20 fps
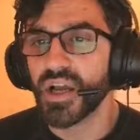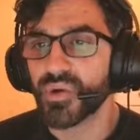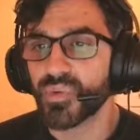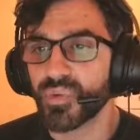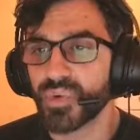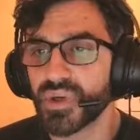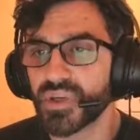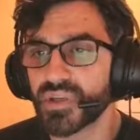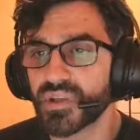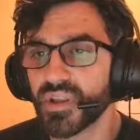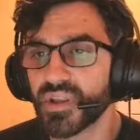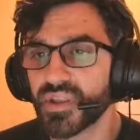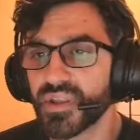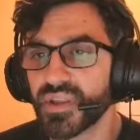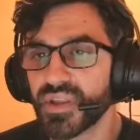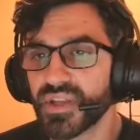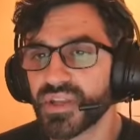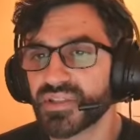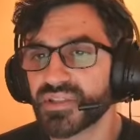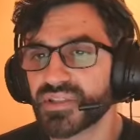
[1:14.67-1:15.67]
One of the
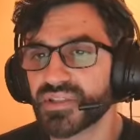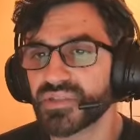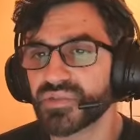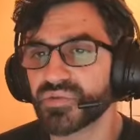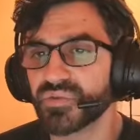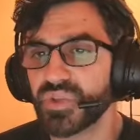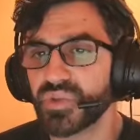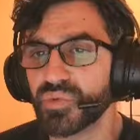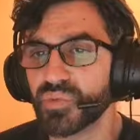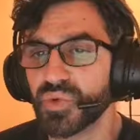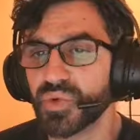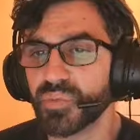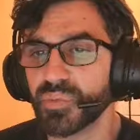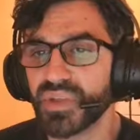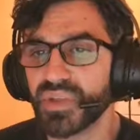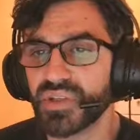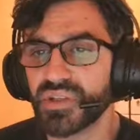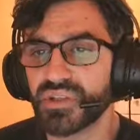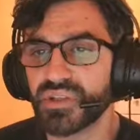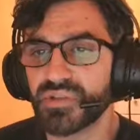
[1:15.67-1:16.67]
things we will
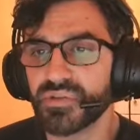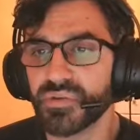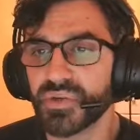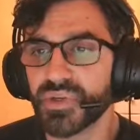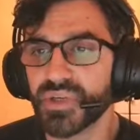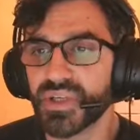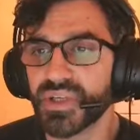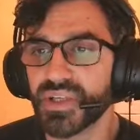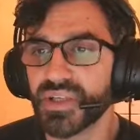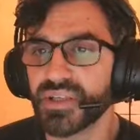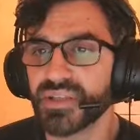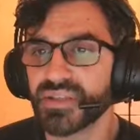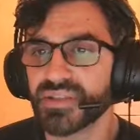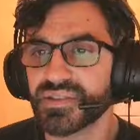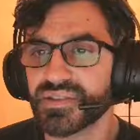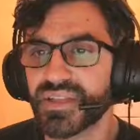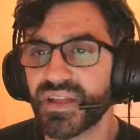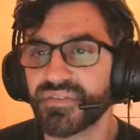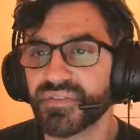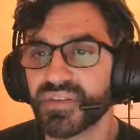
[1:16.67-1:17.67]
be doing is
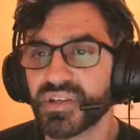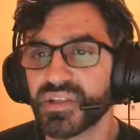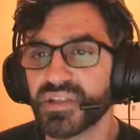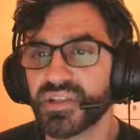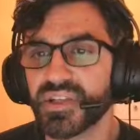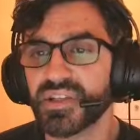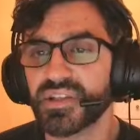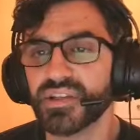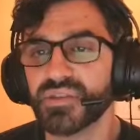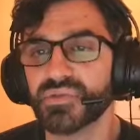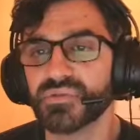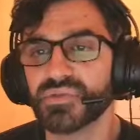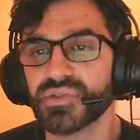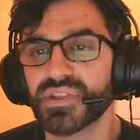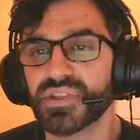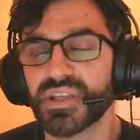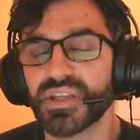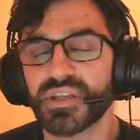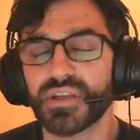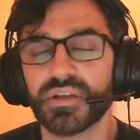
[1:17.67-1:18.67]
definitely
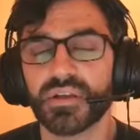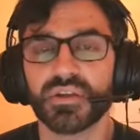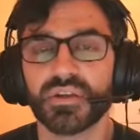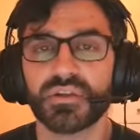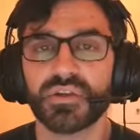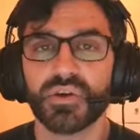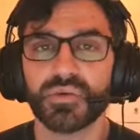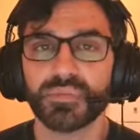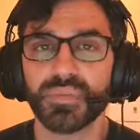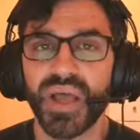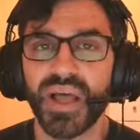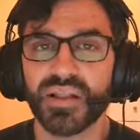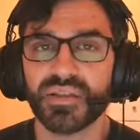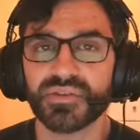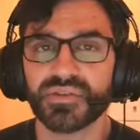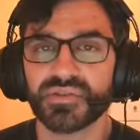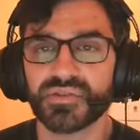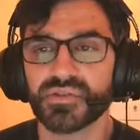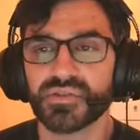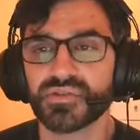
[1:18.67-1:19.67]
using load
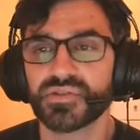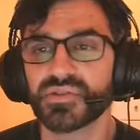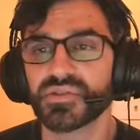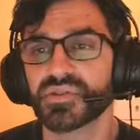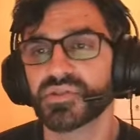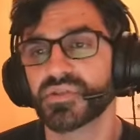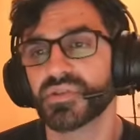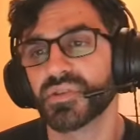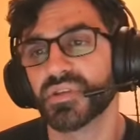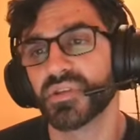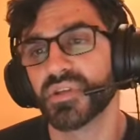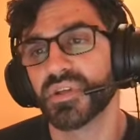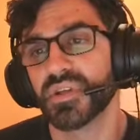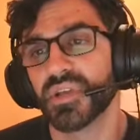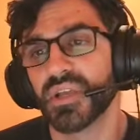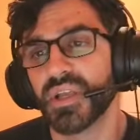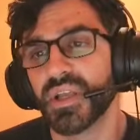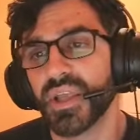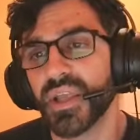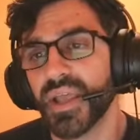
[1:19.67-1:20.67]
balancers.
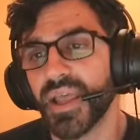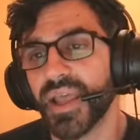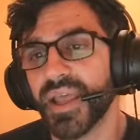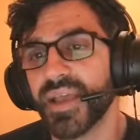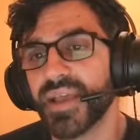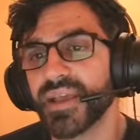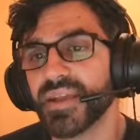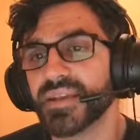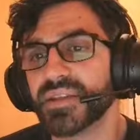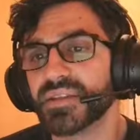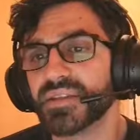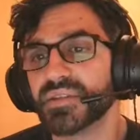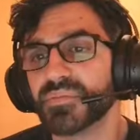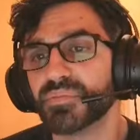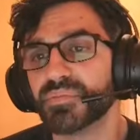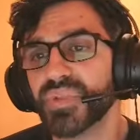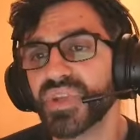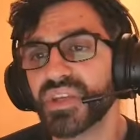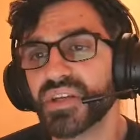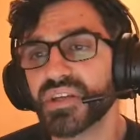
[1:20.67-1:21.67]
And
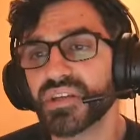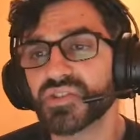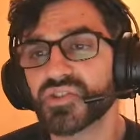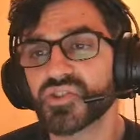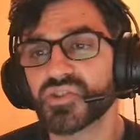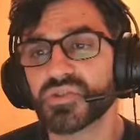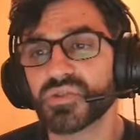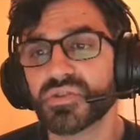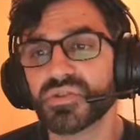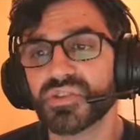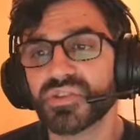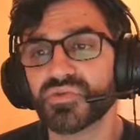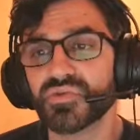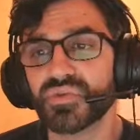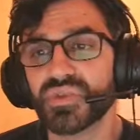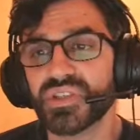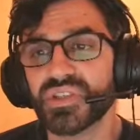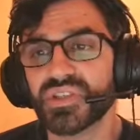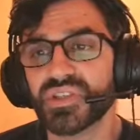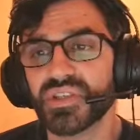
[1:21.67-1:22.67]
because certain
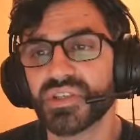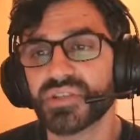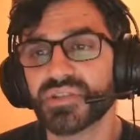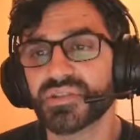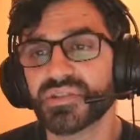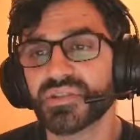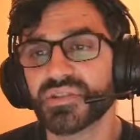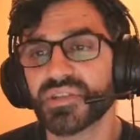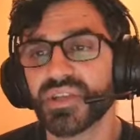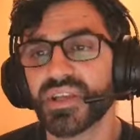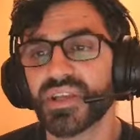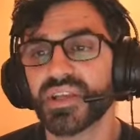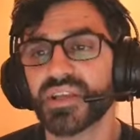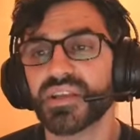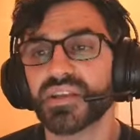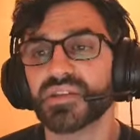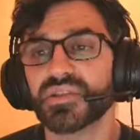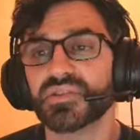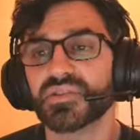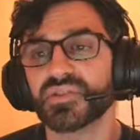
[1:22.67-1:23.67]
regions
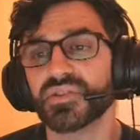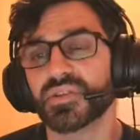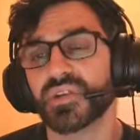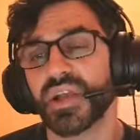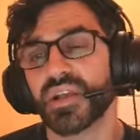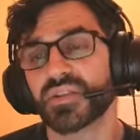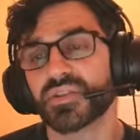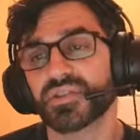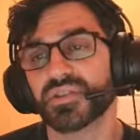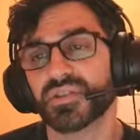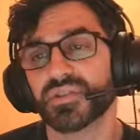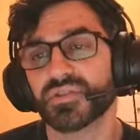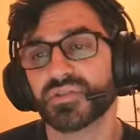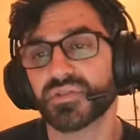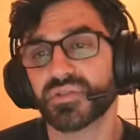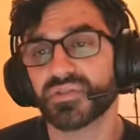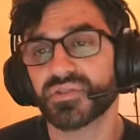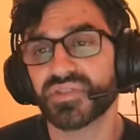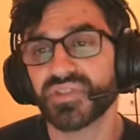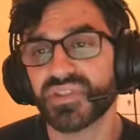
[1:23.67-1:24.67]
and actually
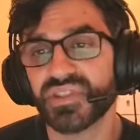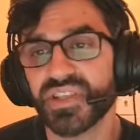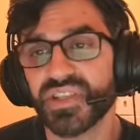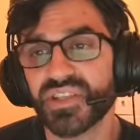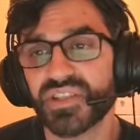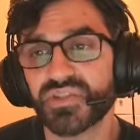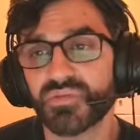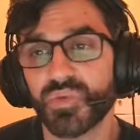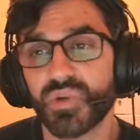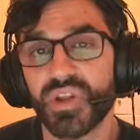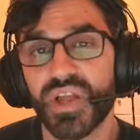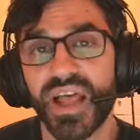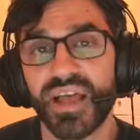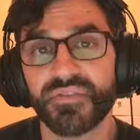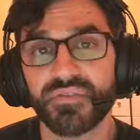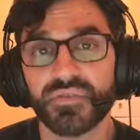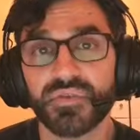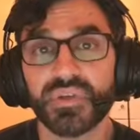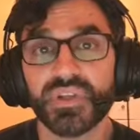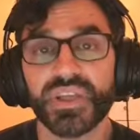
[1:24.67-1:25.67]
certain cities will have
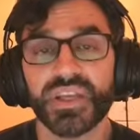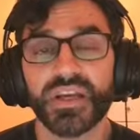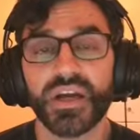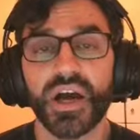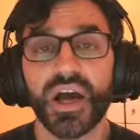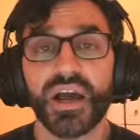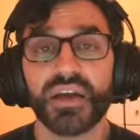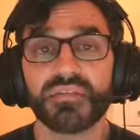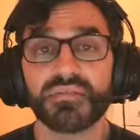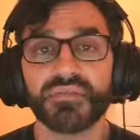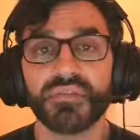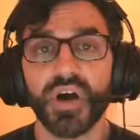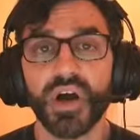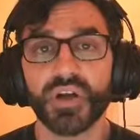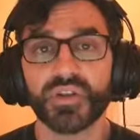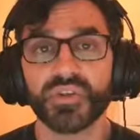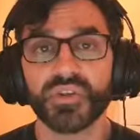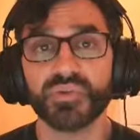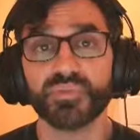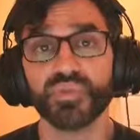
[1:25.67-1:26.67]
really high
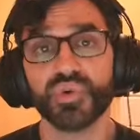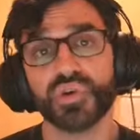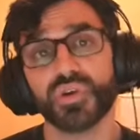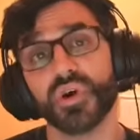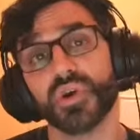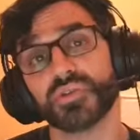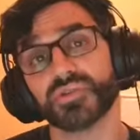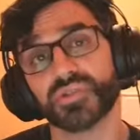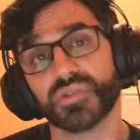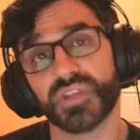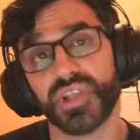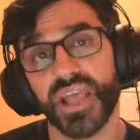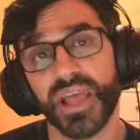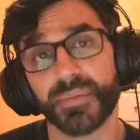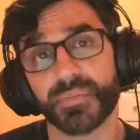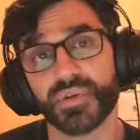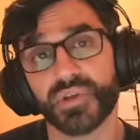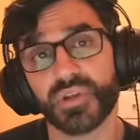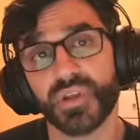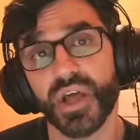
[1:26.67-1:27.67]
volume, we'll also
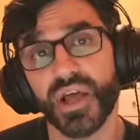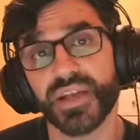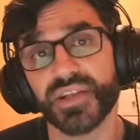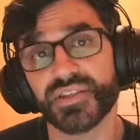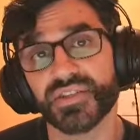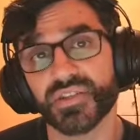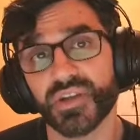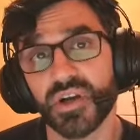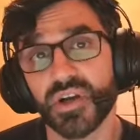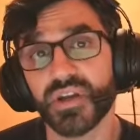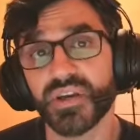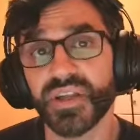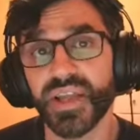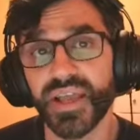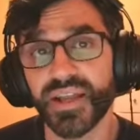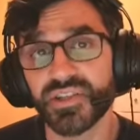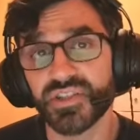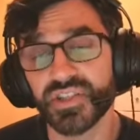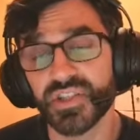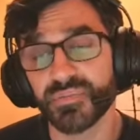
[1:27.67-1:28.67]
capitalize on
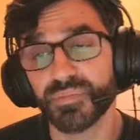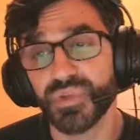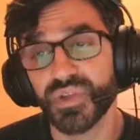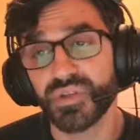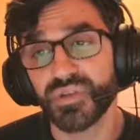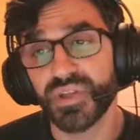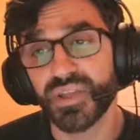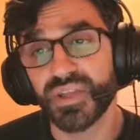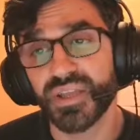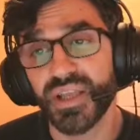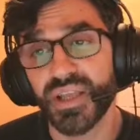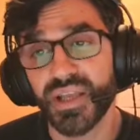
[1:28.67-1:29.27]
edge computing.